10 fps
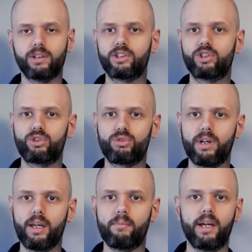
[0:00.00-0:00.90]

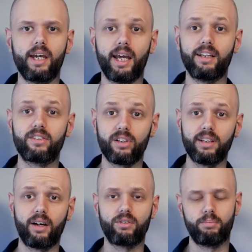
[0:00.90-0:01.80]
stream. And it turned
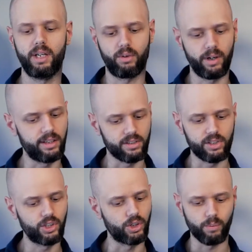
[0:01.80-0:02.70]
out to be a great
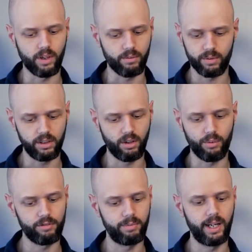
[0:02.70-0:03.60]
decision. We, you know,
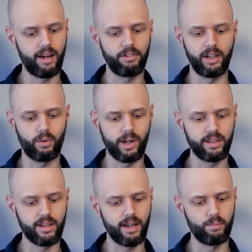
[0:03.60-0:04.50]
we've been having a great
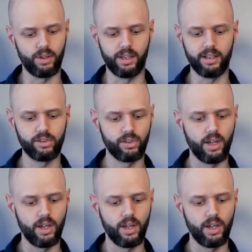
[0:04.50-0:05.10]
time with this.